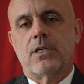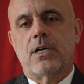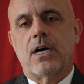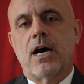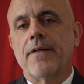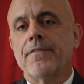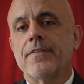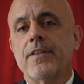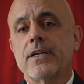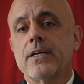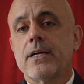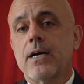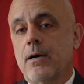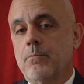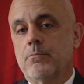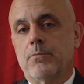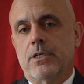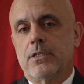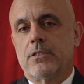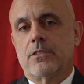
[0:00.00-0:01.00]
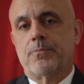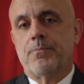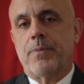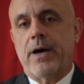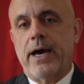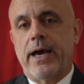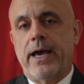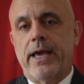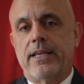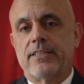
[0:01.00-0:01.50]
unencumbered
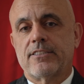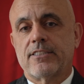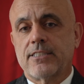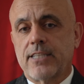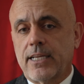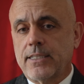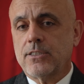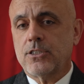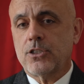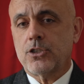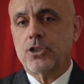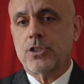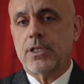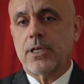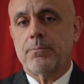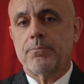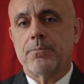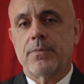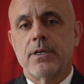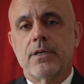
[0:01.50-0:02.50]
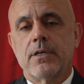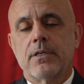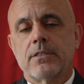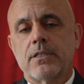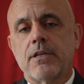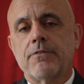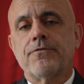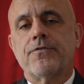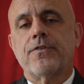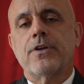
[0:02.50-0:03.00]
by censorship,
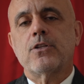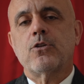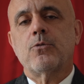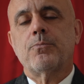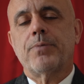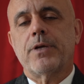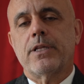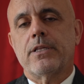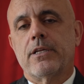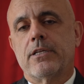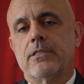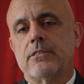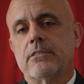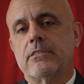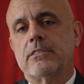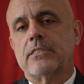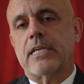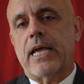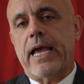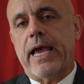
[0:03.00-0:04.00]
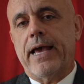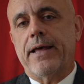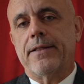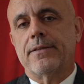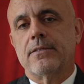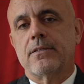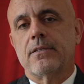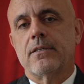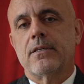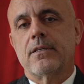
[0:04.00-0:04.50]
different opinions,
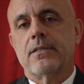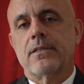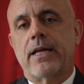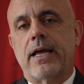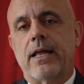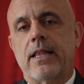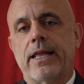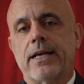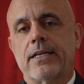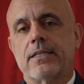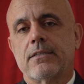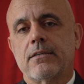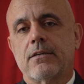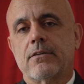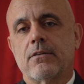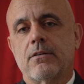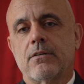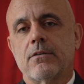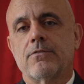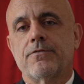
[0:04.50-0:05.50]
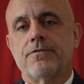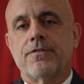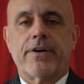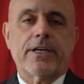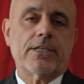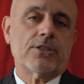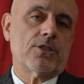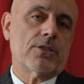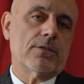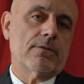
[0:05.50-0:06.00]
and dialectical
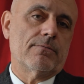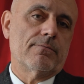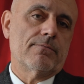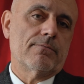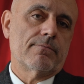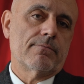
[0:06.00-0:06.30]
friction.